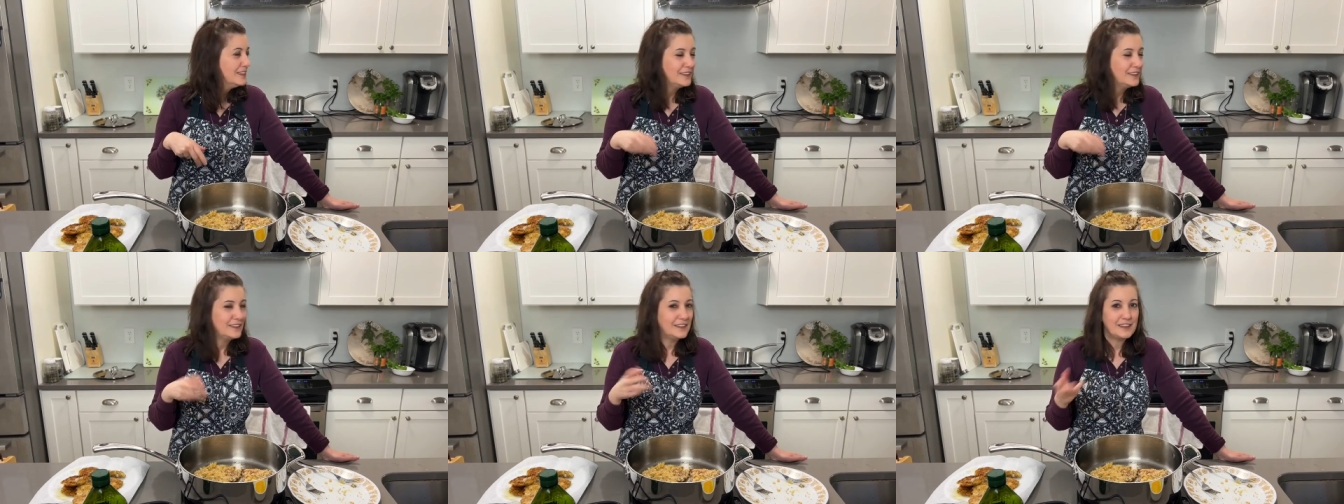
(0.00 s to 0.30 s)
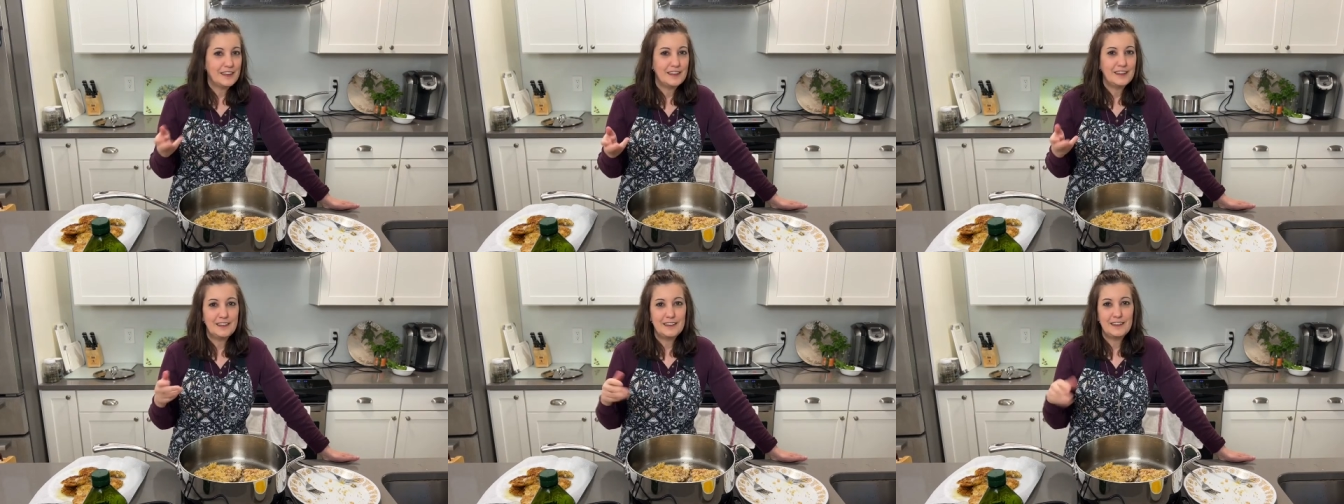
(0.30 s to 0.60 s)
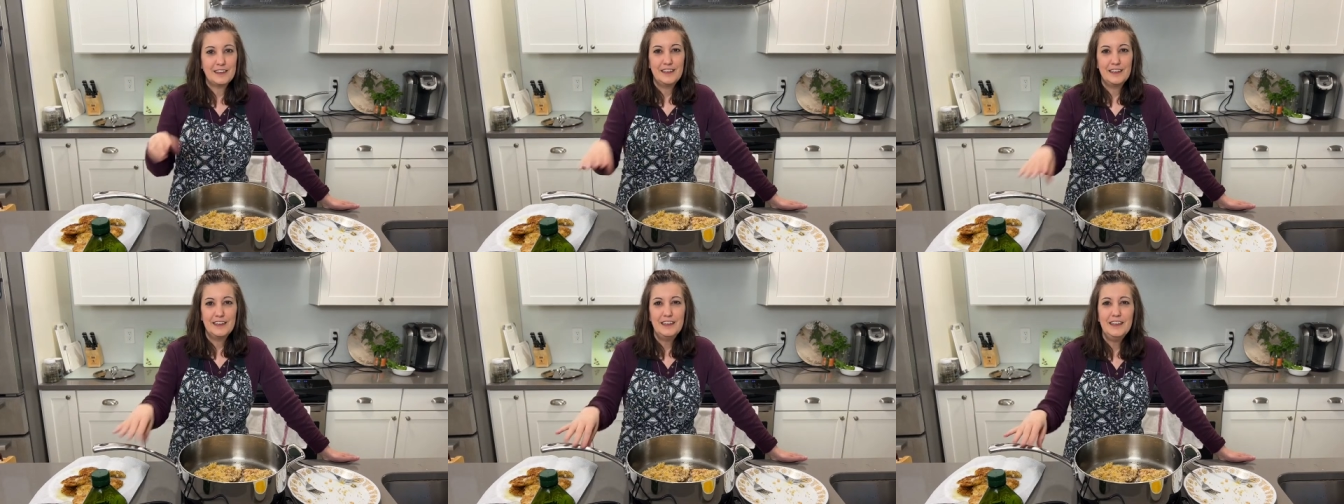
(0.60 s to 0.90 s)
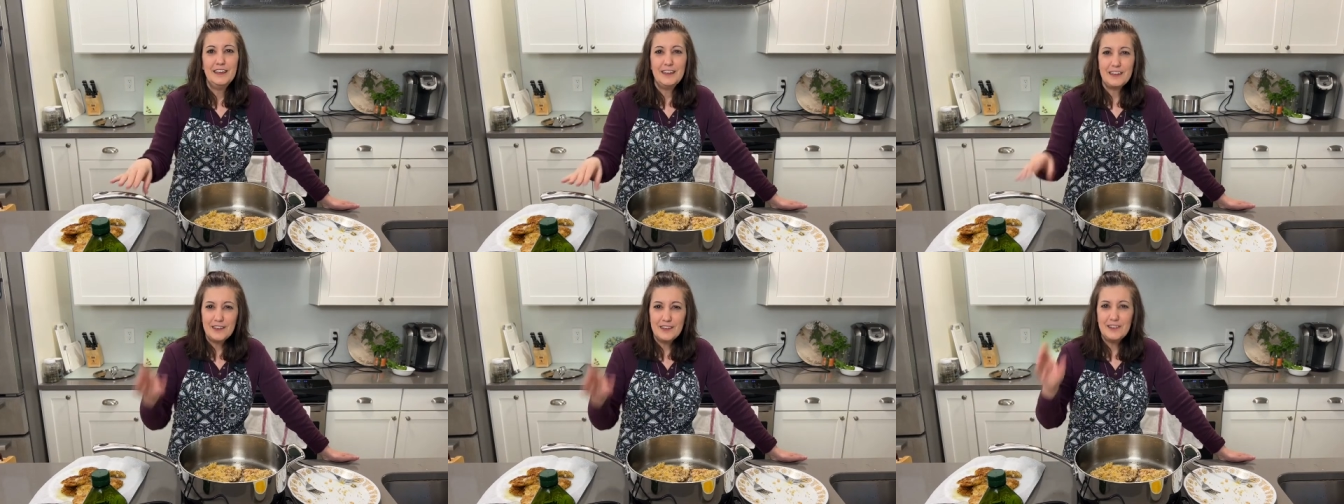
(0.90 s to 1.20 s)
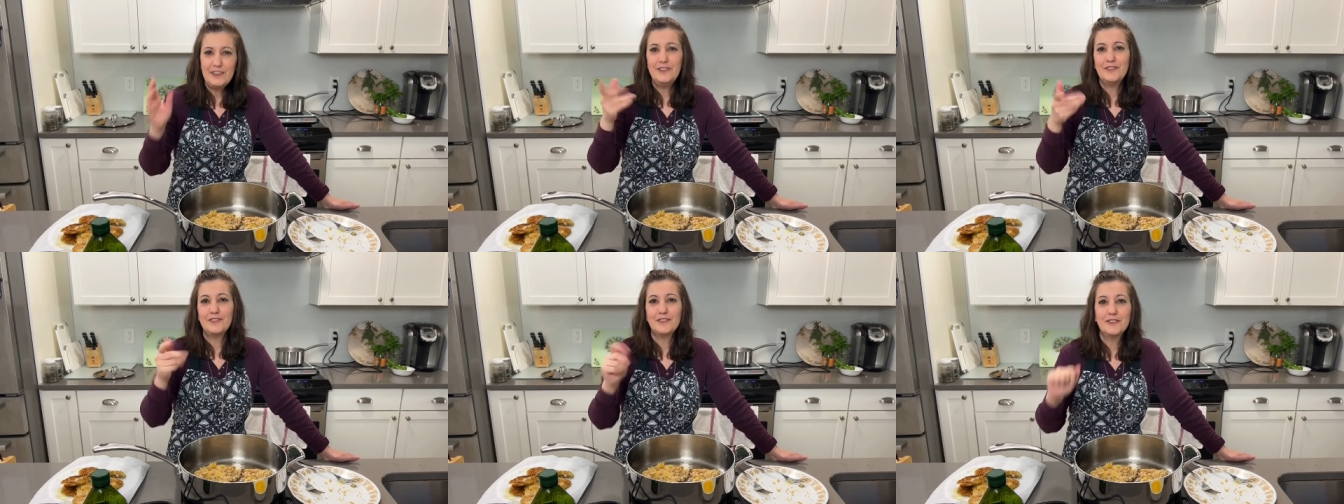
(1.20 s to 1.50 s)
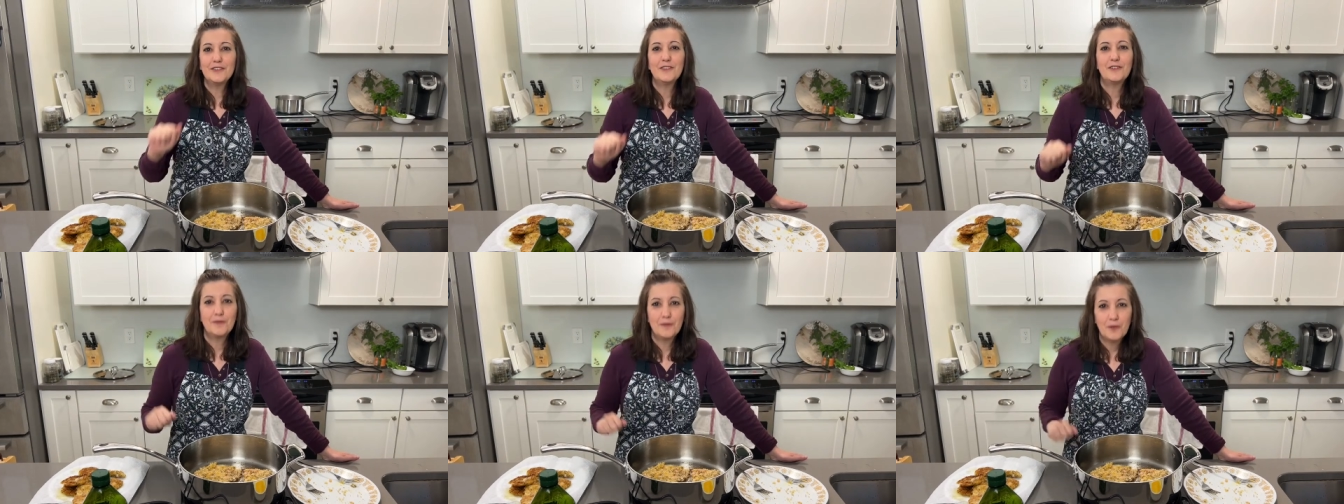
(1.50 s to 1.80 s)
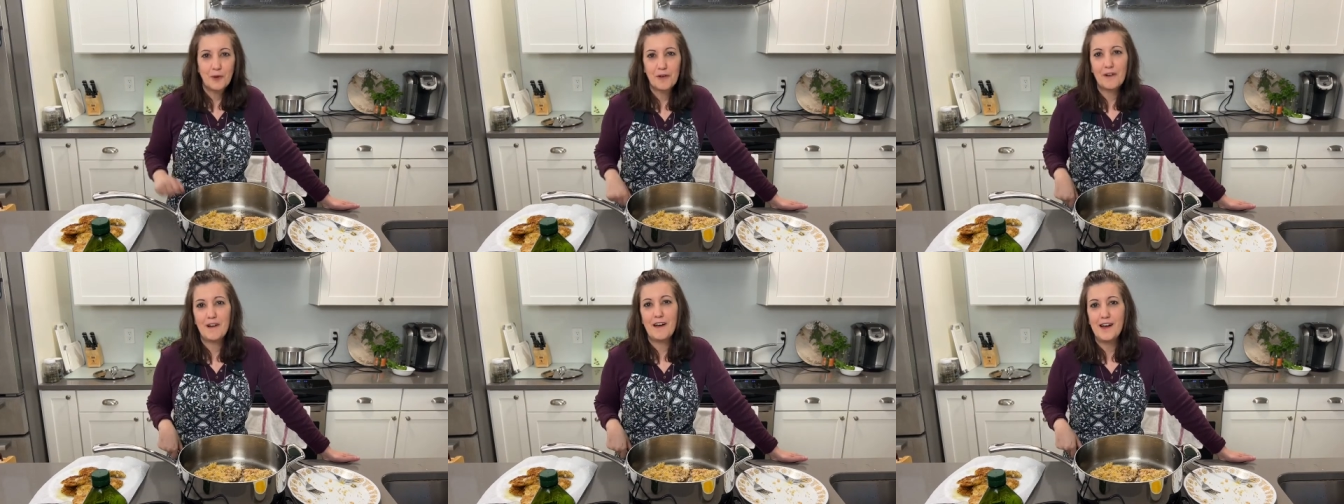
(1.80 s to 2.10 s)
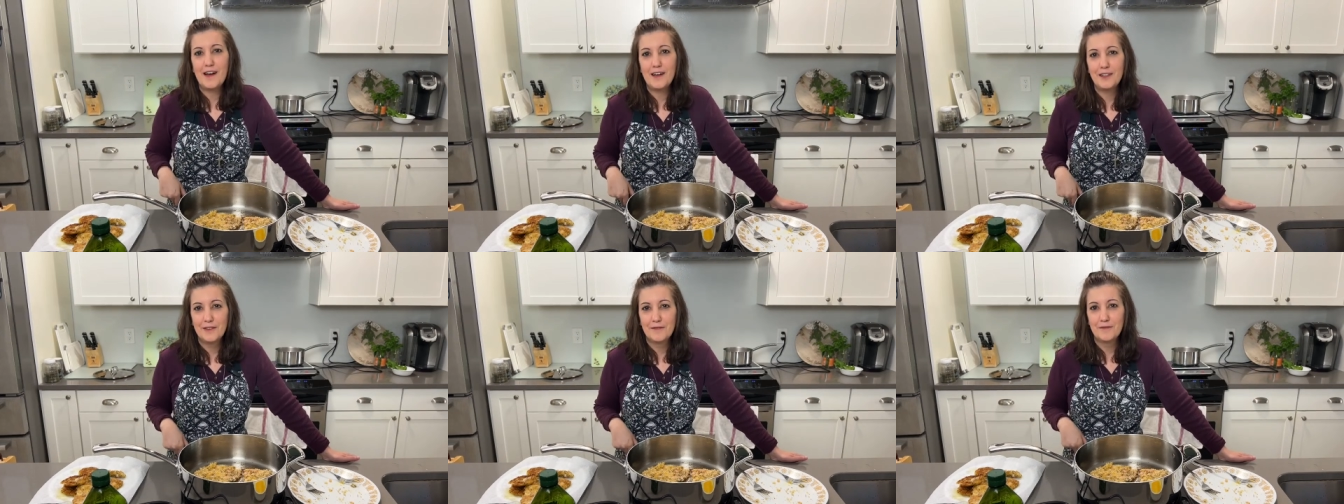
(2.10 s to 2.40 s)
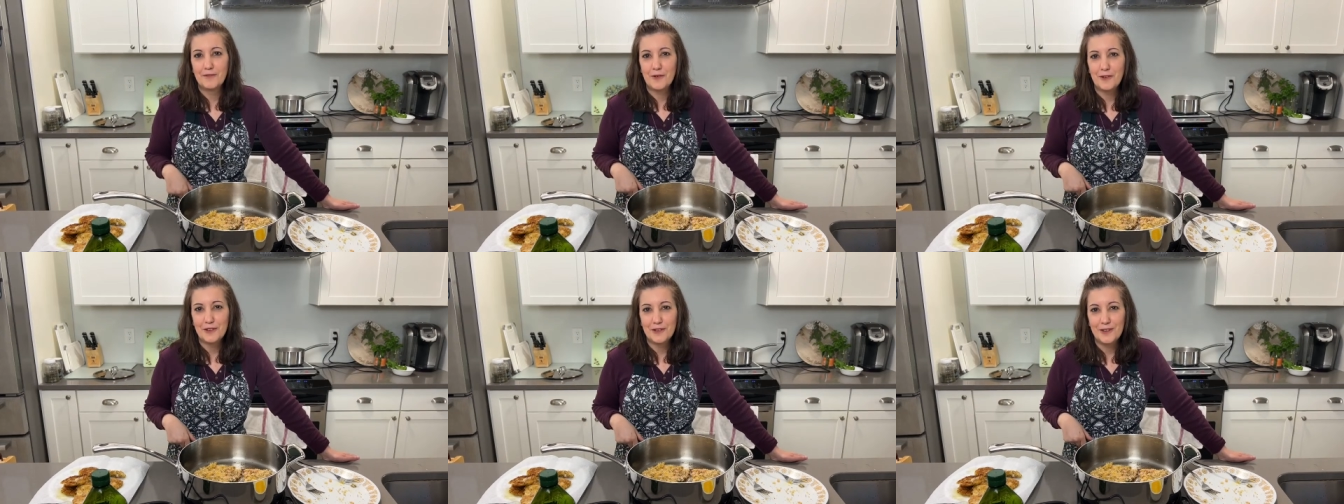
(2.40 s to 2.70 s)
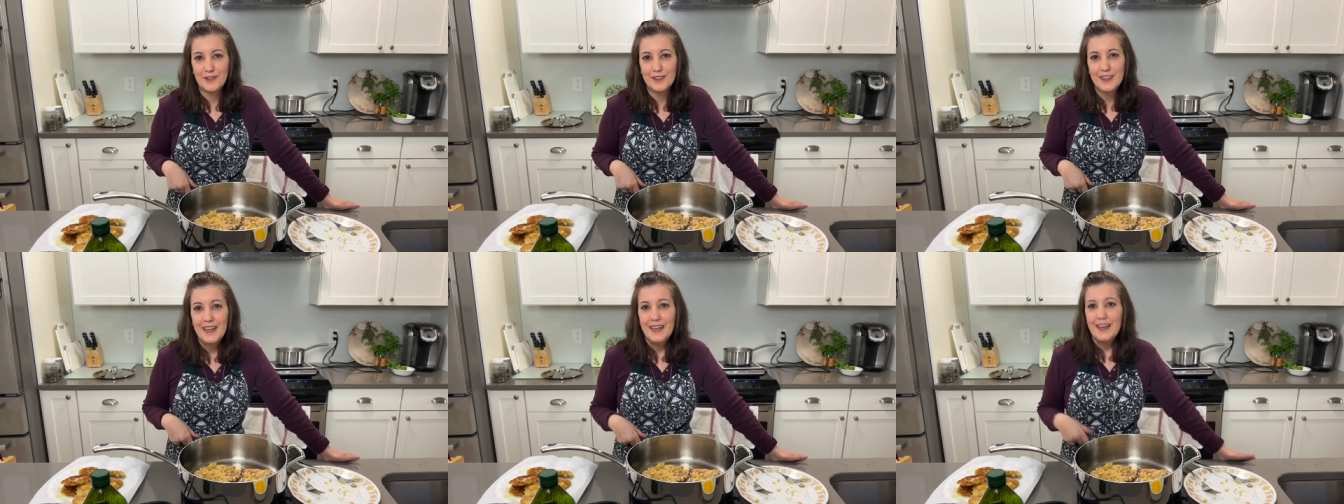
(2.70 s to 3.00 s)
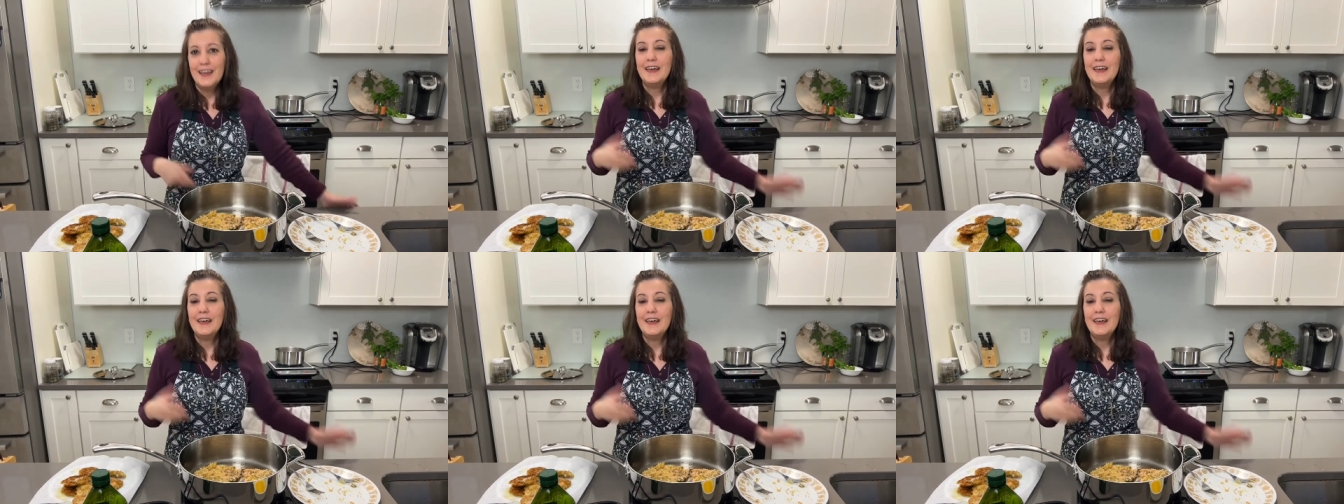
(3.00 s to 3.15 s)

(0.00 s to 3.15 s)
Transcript: he says, "I could use a little more olive oil."